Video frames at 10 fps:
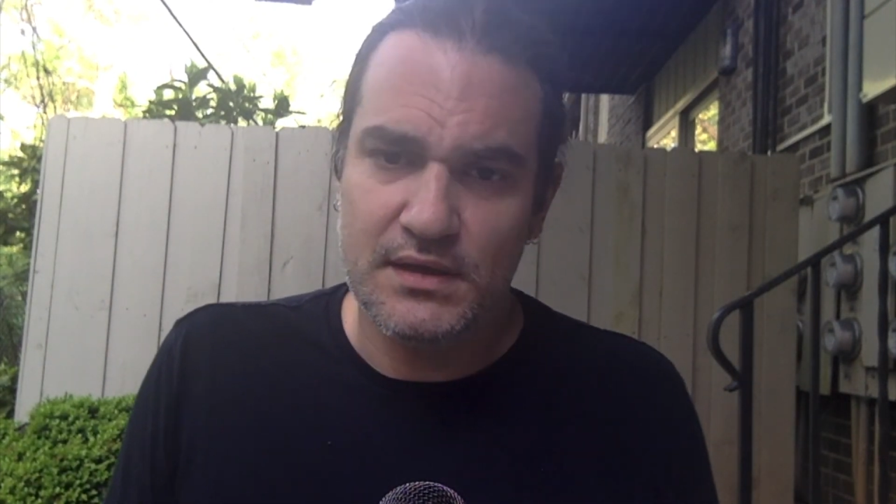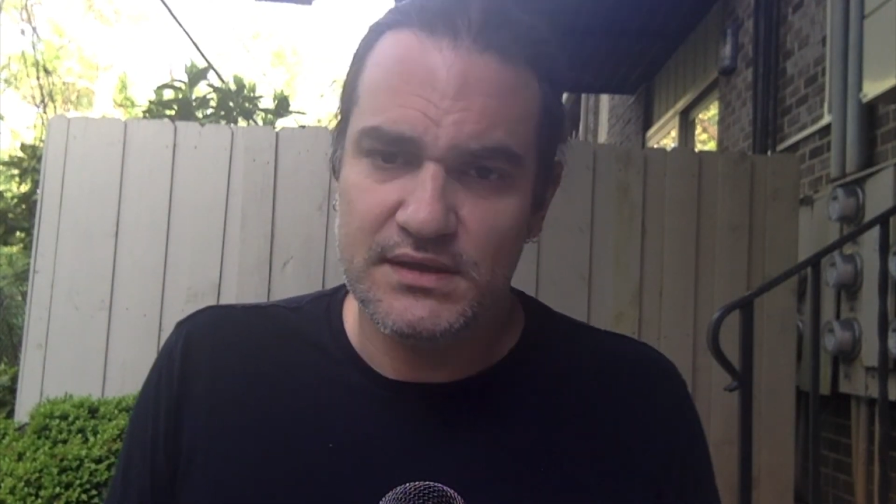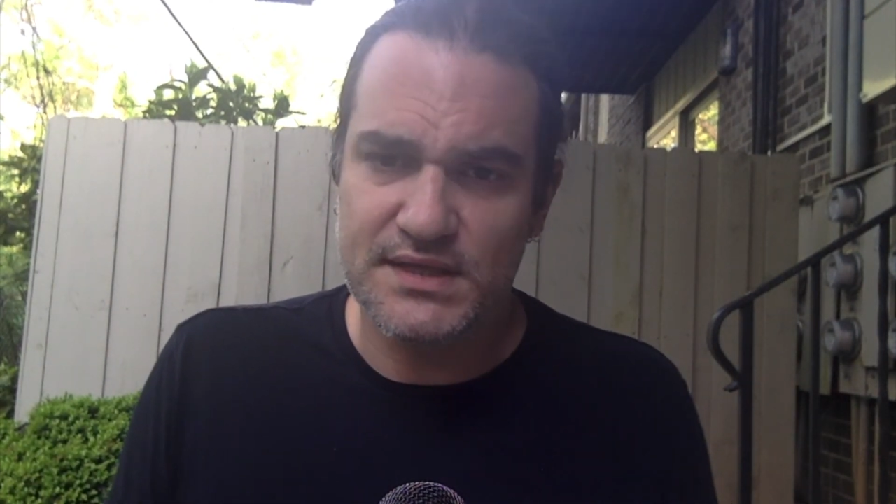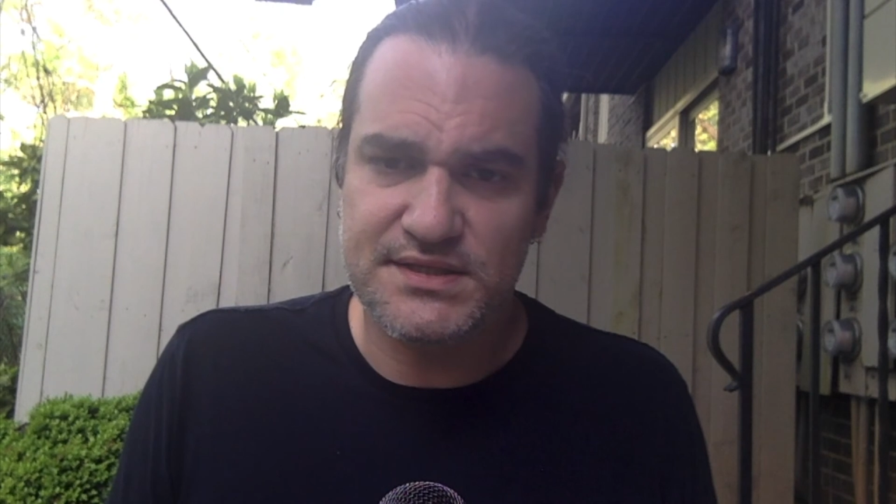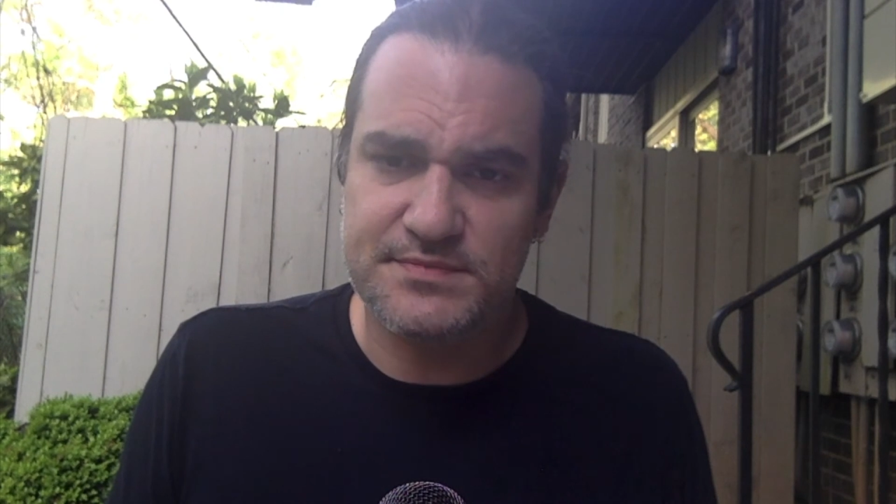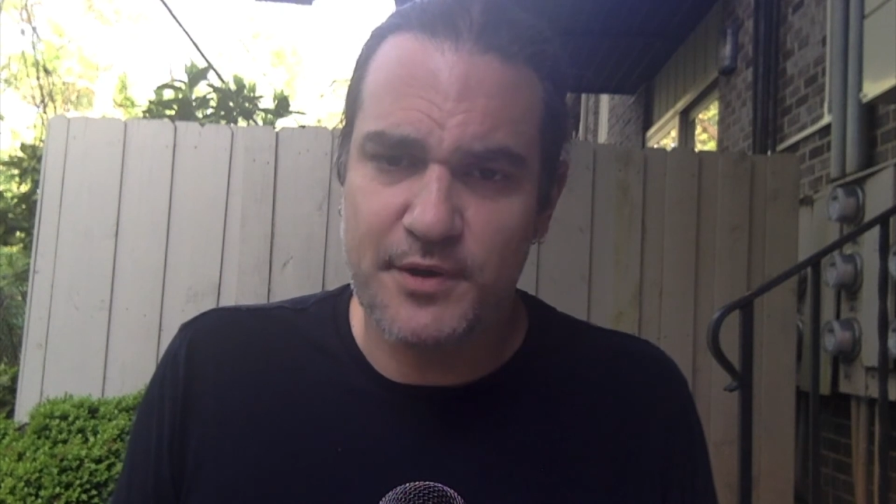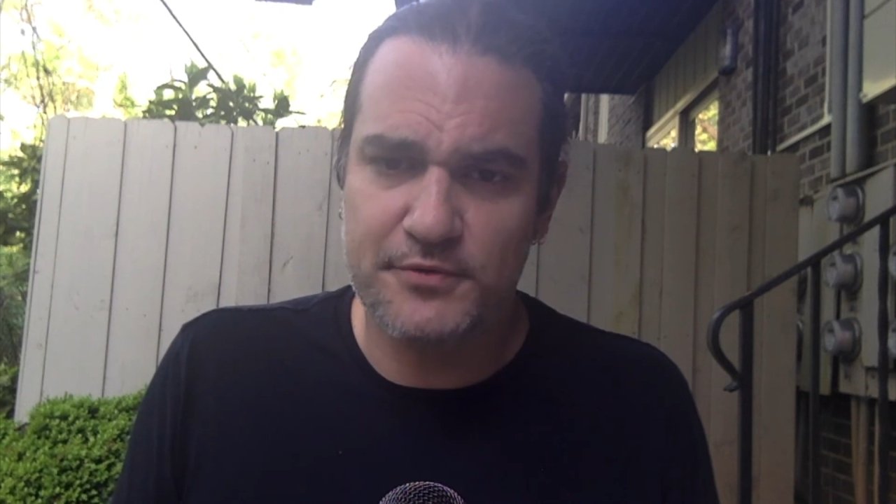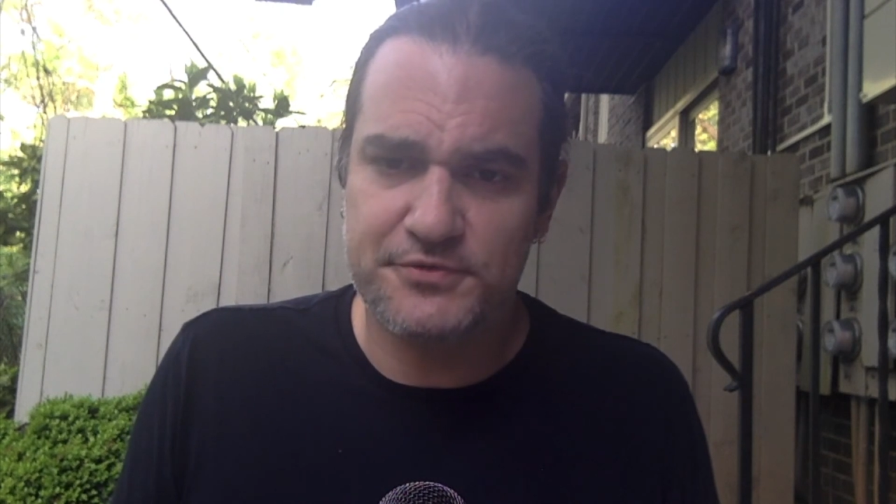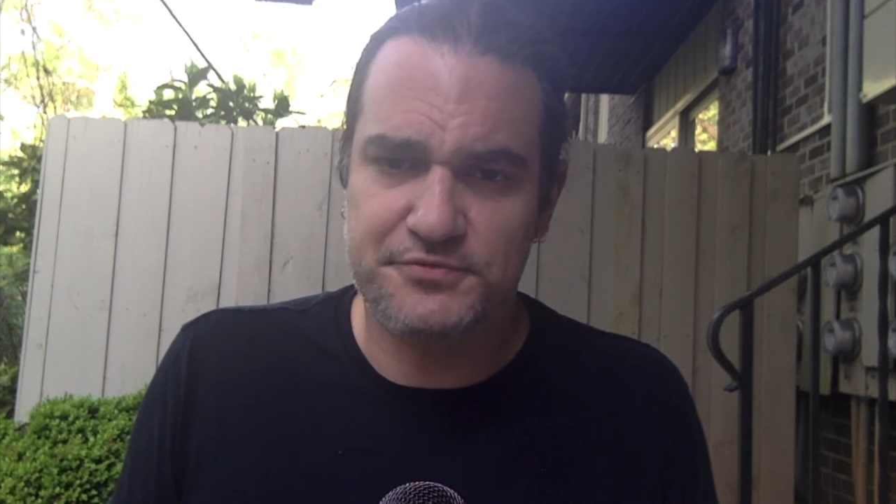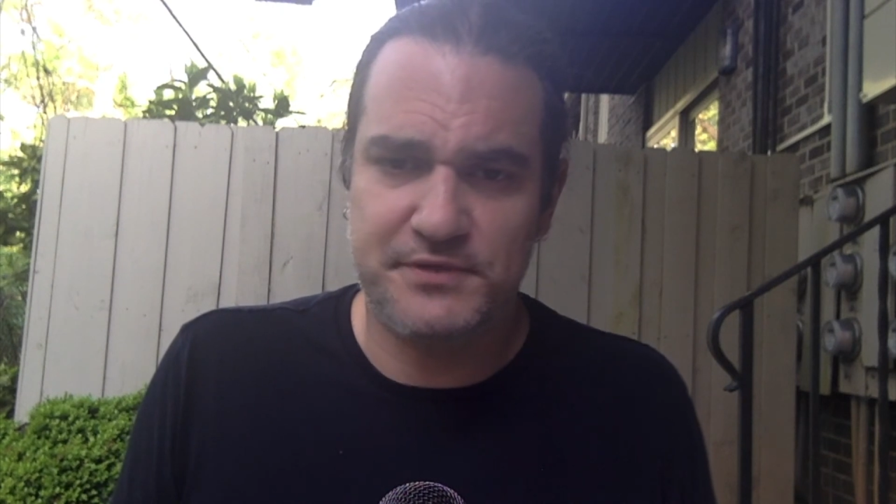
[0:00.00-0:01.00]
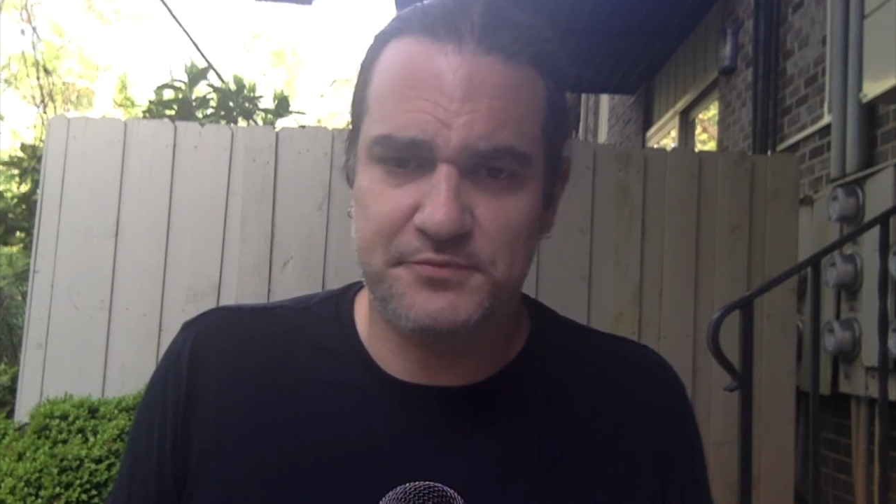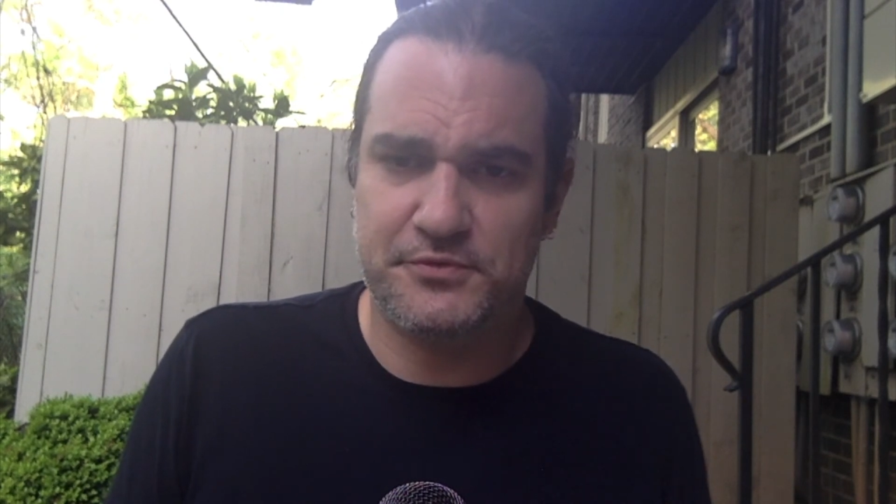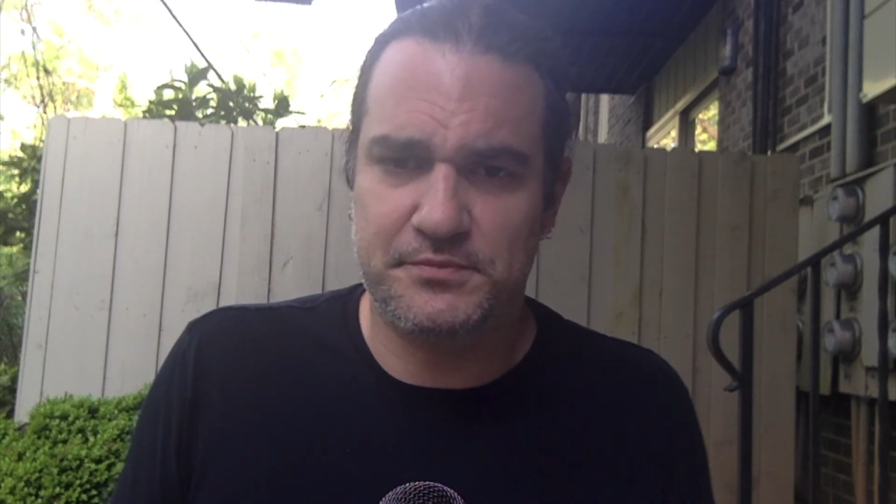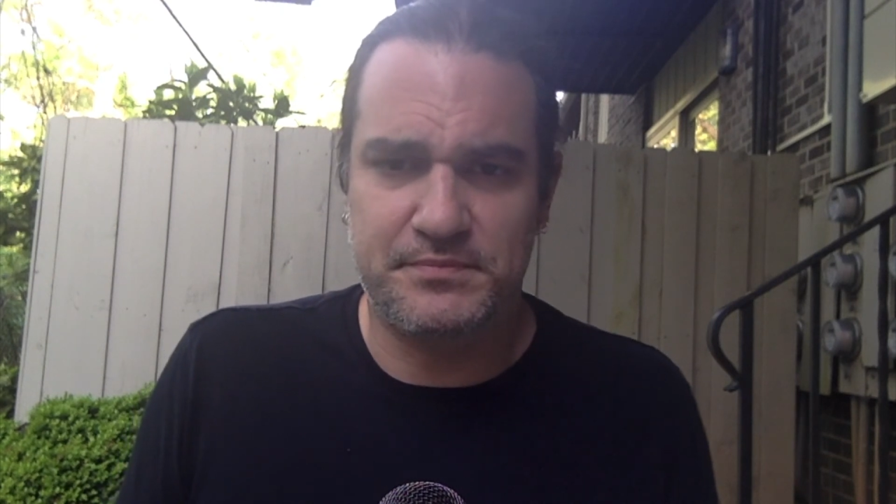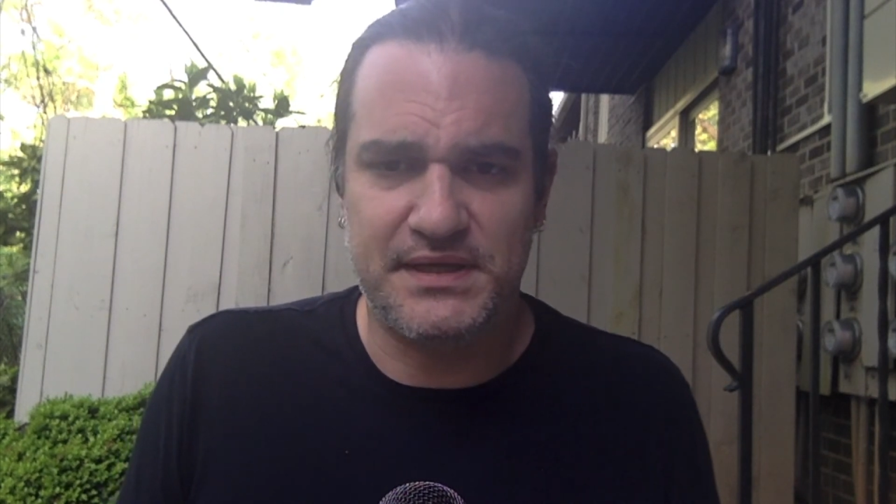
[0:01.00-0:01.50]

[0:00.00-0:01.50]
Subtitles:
Yeats's poetry would